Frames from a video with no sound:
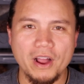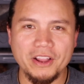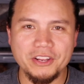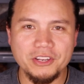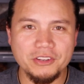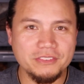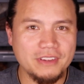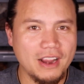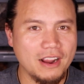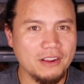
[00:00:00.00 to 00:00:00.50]
while
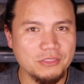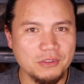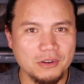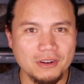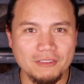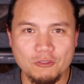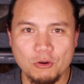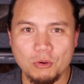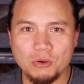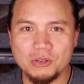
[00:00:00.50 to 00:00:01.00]
you're down
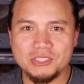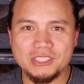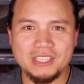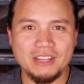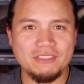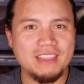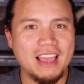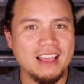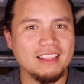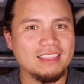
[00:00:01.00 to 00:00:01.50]
there, of course,
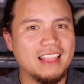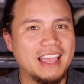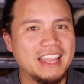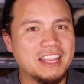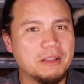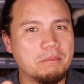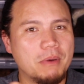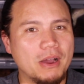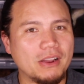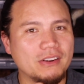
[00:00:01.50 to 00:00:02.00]
give that
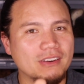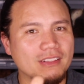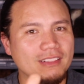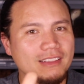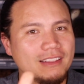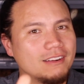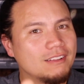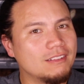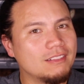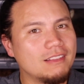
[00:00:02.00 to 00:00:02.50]
like button a
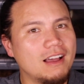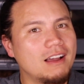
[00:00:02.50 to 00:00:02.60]
little